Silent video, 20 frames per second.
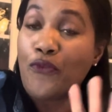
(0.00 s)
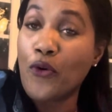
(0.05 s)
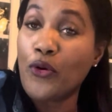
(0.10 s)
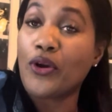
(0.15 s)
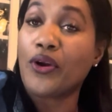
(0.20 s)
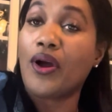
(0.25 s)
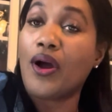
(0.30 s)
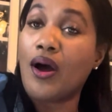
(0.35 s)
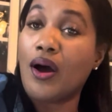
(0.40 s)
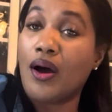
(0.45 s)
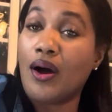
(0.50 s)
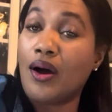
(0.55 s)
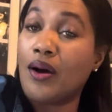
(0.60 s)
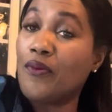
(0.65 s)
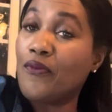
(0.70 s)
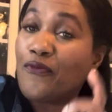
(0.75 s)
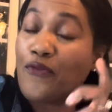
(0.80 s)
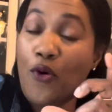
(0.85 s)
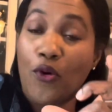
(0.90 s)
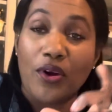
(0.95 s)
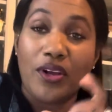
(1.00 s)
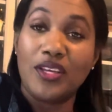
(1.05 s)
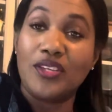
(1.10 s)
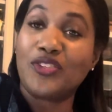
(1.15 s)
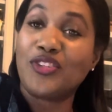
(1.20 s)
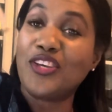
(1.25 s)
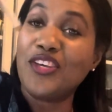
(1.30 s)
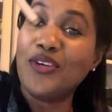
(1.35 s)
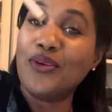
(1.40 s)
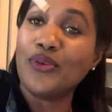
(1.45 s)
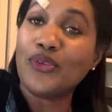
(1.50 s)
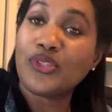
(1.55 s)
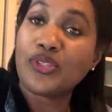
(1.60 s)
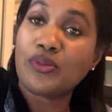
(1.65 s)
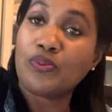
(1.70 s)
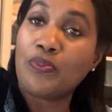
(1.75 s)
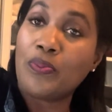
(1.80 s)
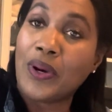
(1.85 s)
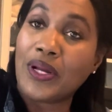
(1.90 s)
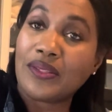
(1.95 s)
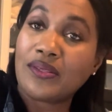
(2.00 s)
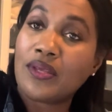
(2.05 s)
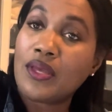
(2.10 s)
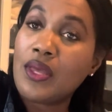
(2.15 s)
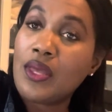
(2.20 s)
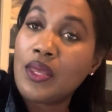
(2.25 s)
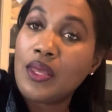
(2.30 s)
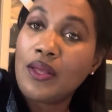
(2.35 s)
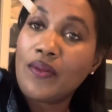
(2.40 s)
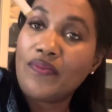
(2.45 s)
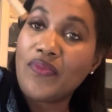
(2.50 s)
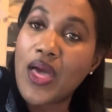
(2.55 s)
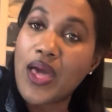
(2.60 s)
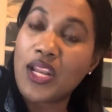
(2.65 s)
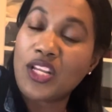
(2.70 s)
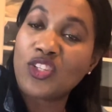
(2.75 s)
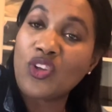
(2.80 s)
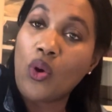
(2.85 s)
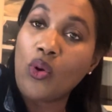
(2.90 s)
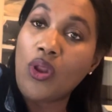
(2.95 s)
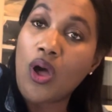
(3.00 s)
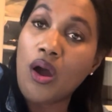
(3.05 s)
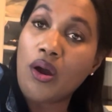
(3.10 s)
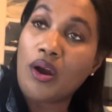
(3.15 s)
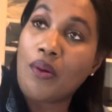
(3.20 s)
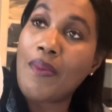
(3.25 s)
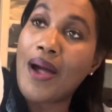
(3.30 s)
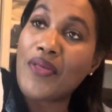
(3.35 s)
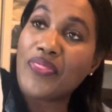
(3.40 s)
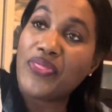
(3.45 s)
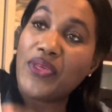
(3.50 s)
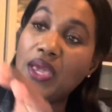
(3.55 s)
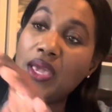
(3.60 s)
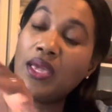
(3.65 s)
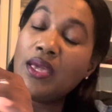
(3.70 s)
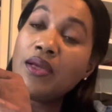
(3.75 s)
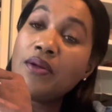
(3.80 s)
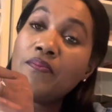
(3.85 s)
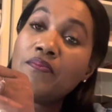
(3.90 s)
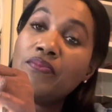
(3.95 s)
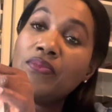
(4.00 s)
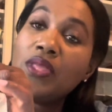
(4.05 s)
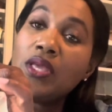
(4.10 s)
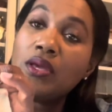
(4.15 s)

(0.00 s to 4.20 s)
4-inch heels, but that is no longer my thing.